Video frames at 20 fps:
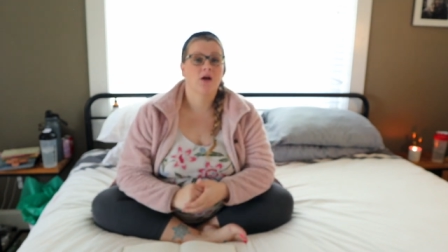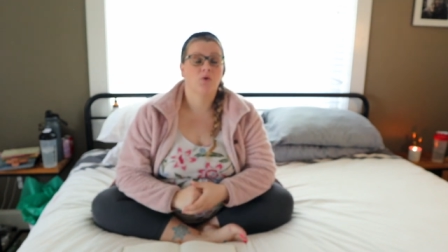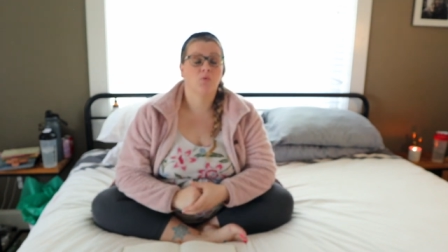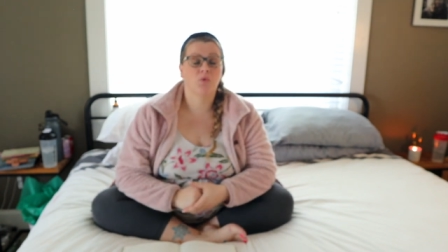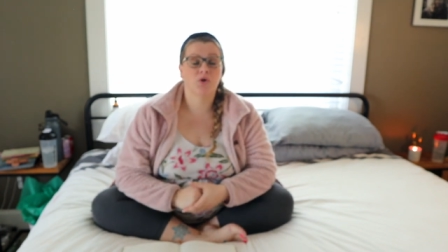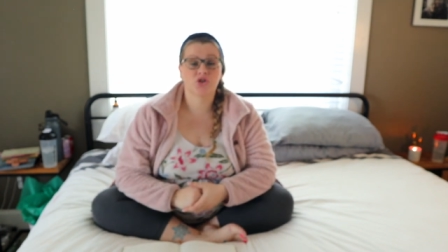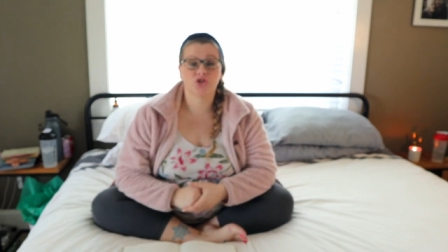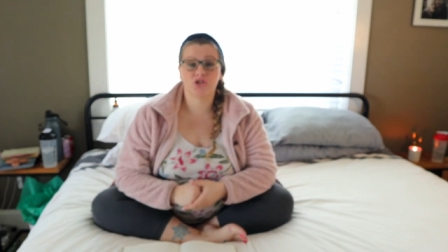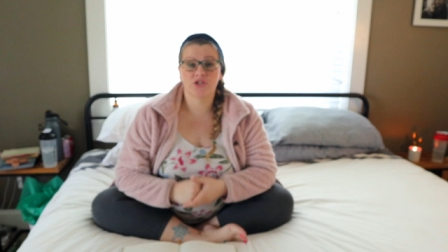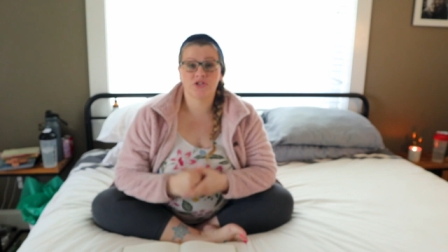
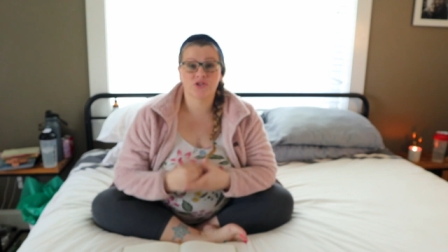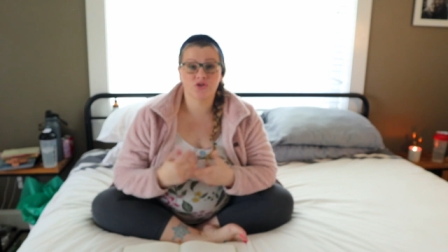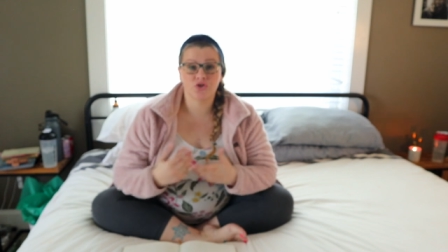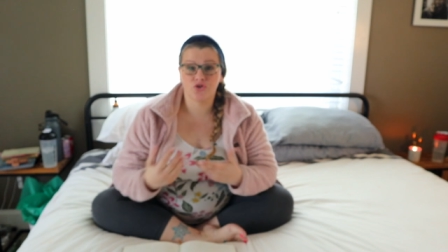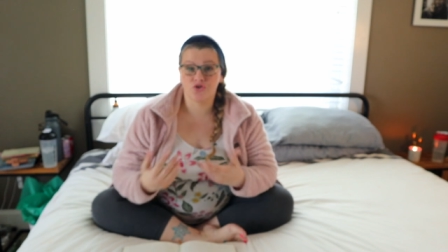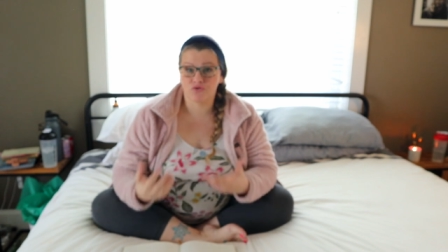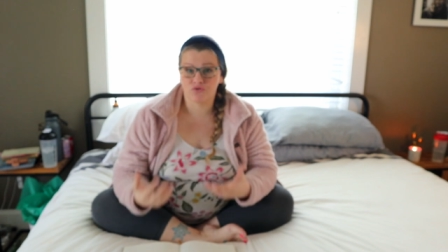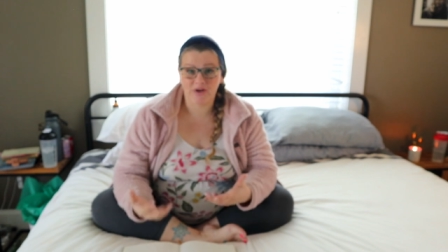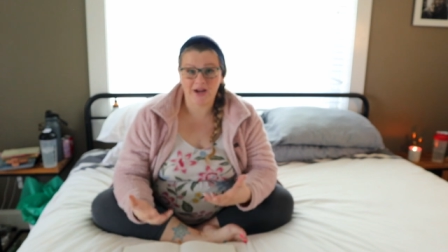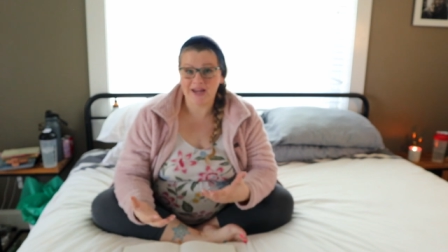which is
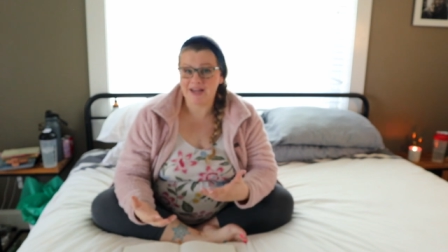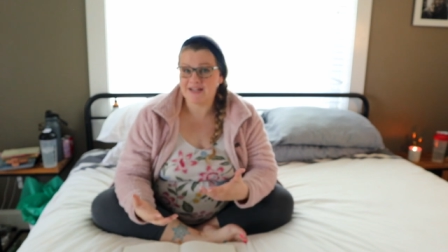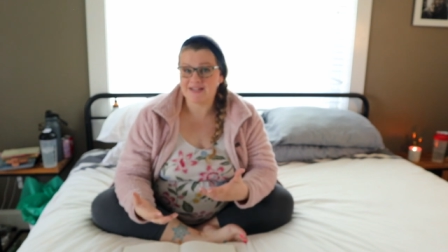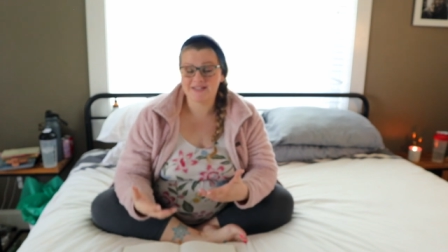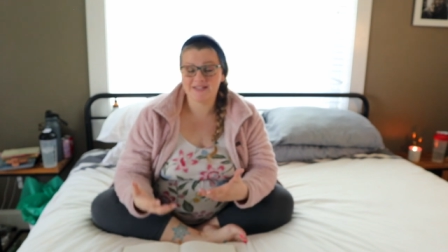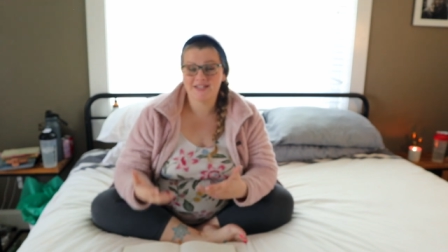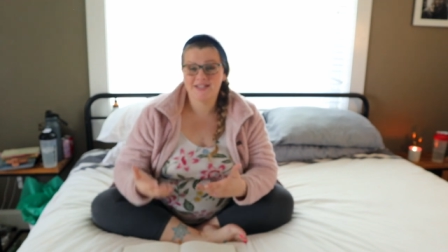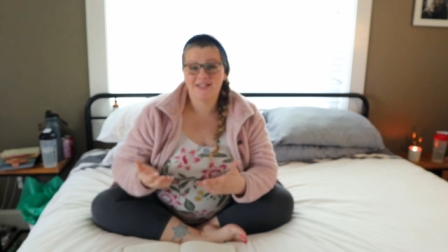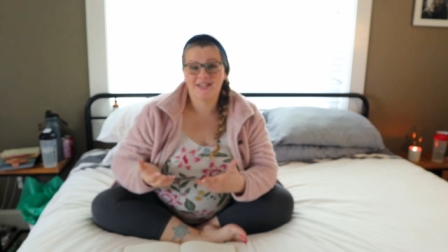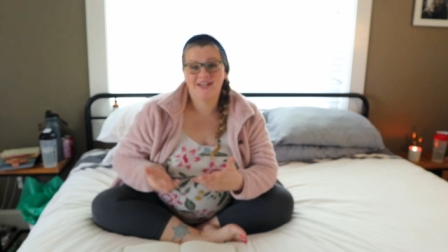
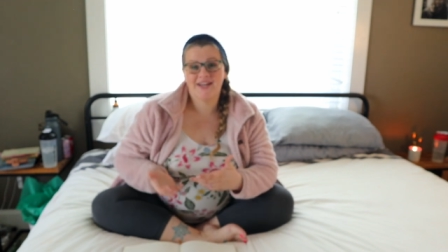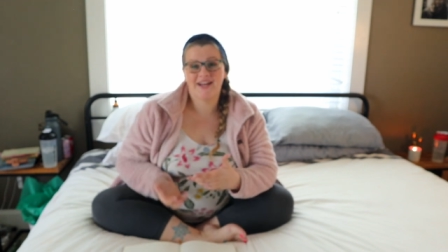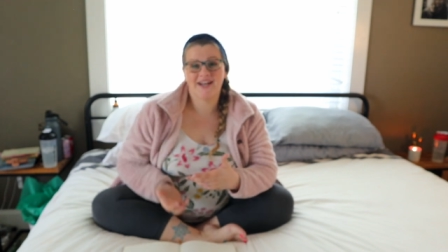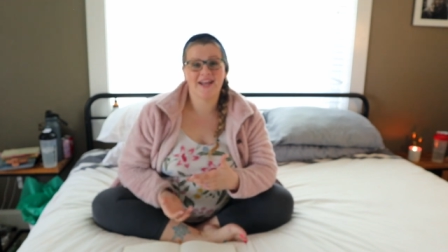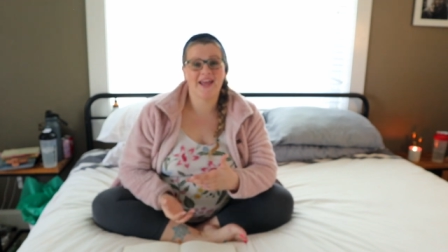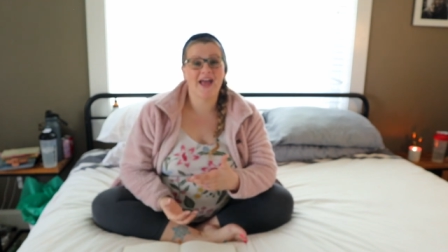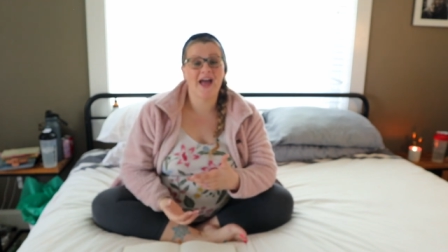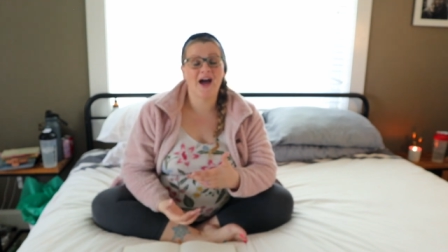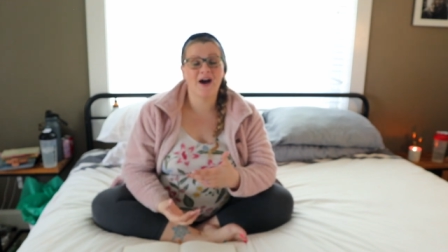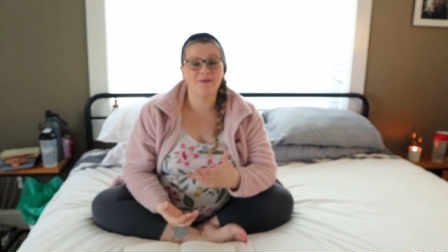great, and
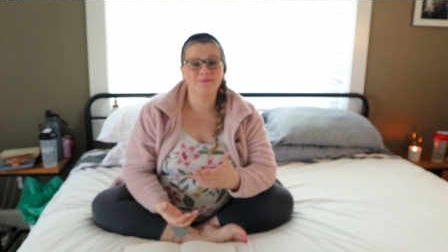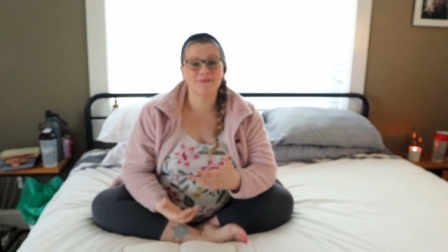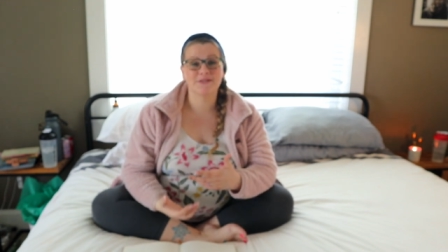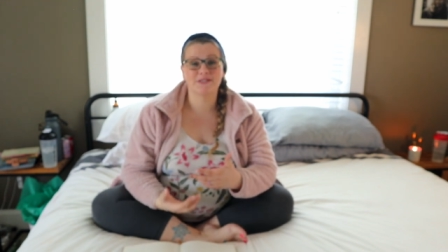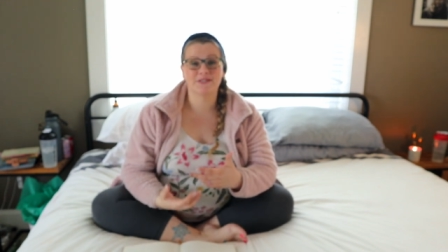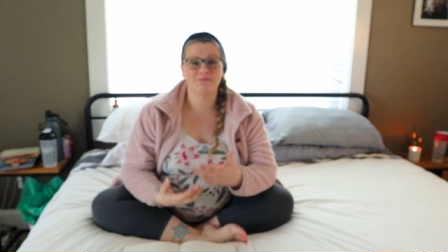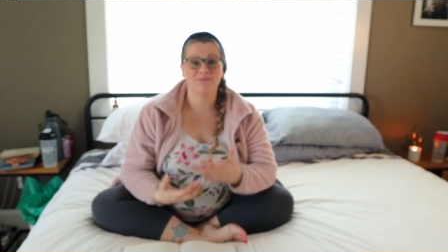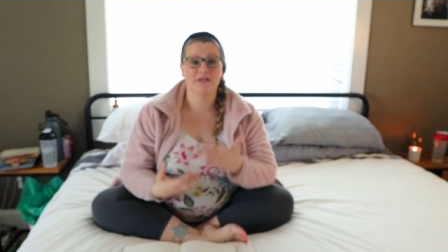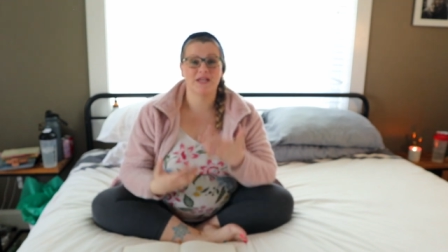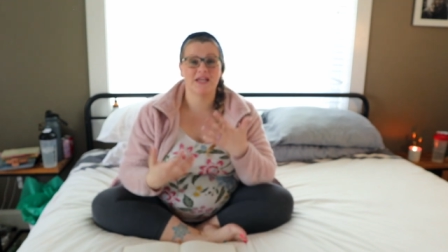it
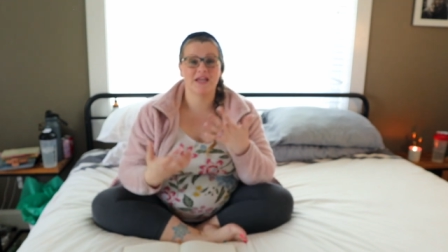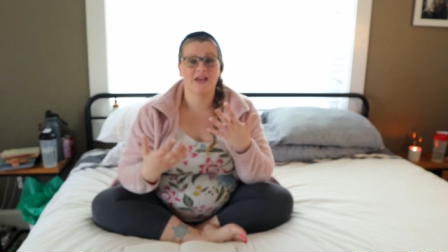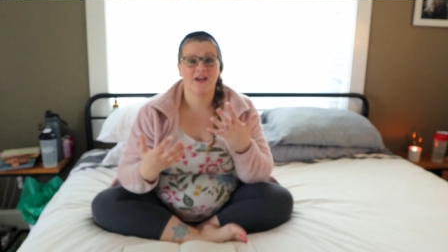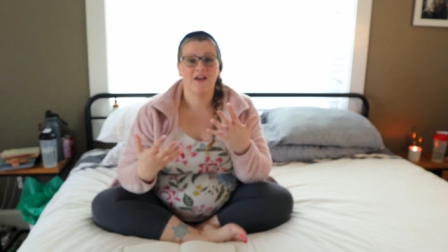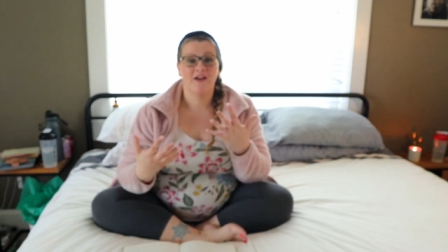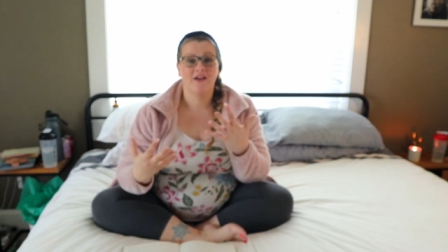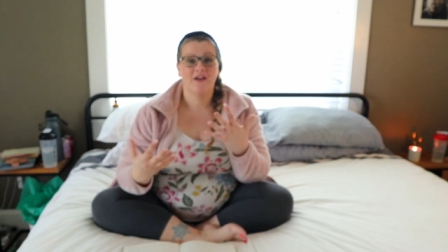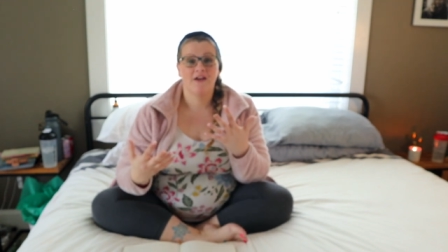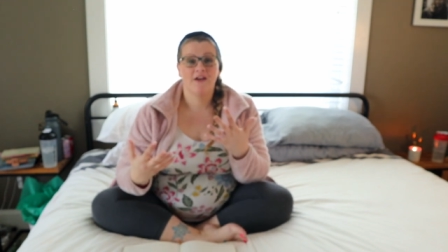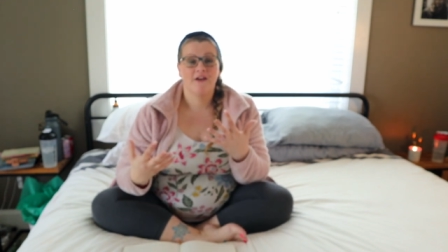helps me
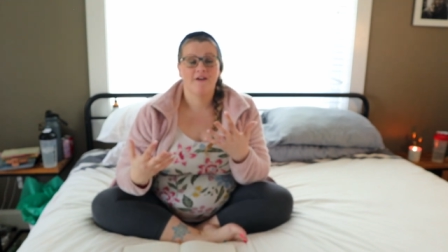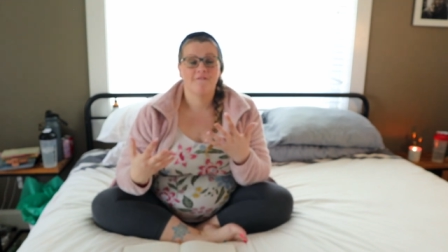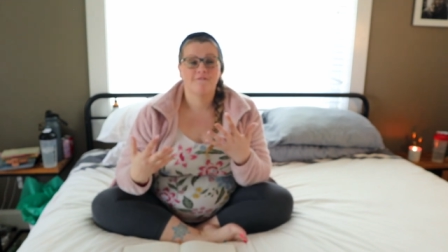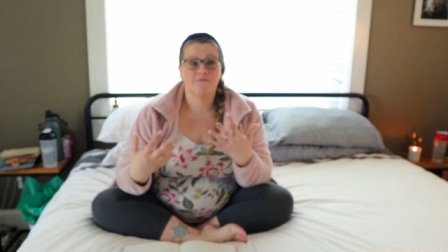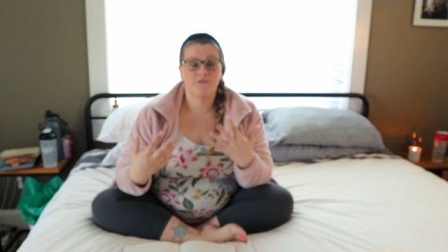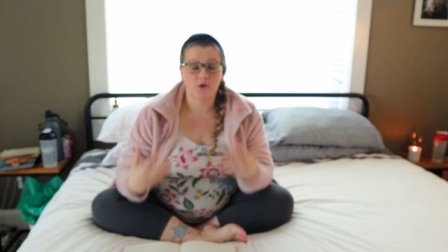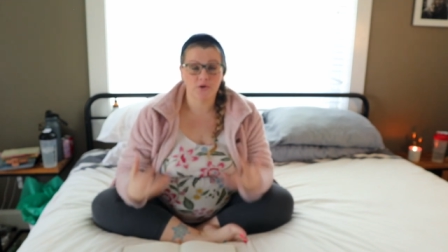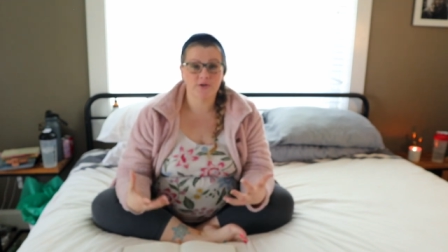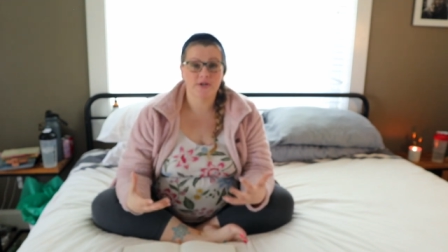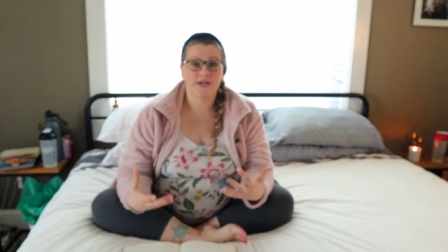
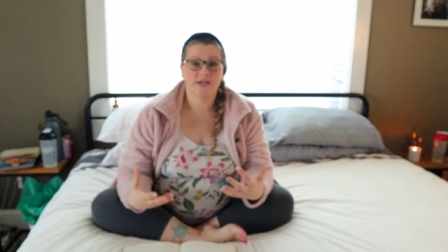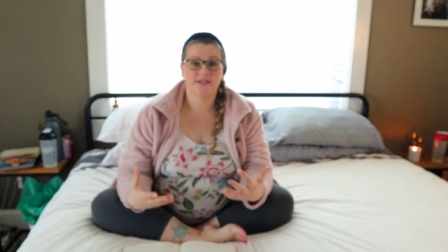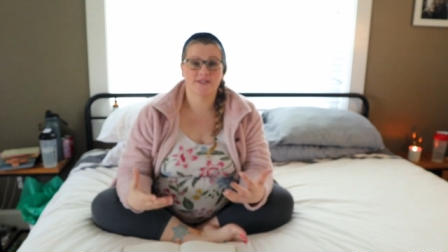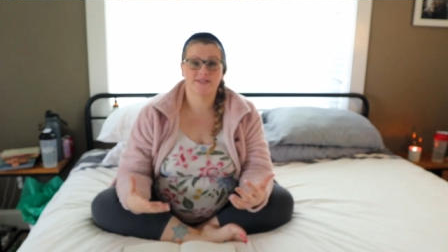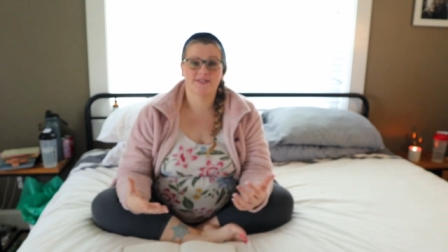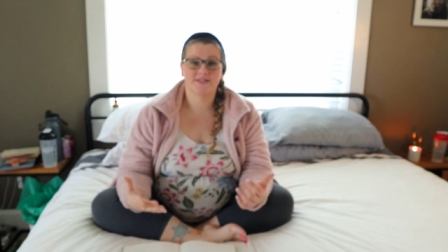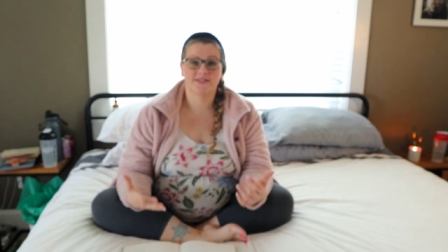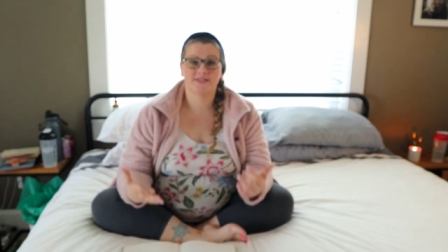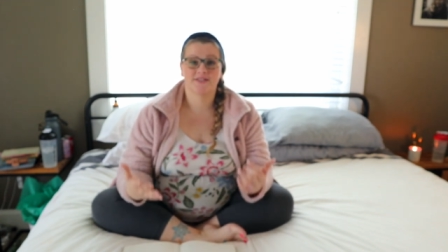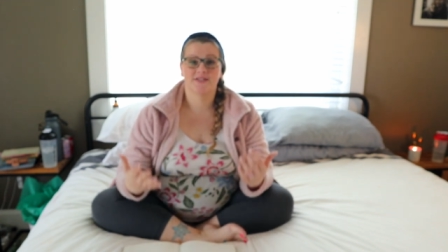
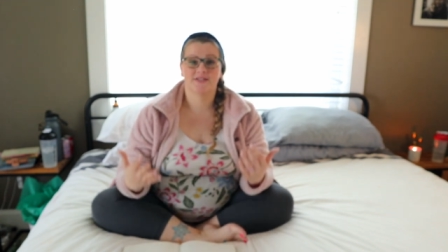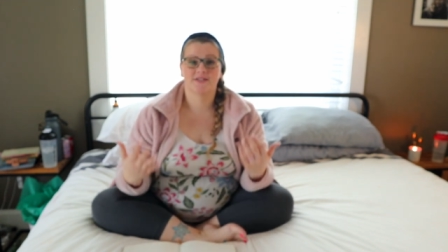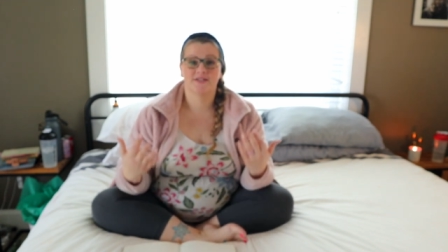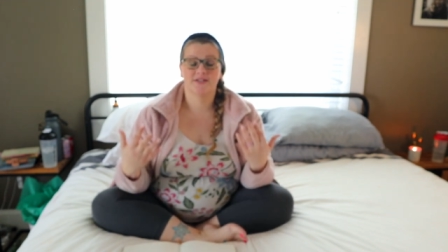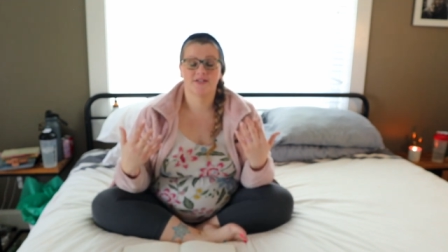focus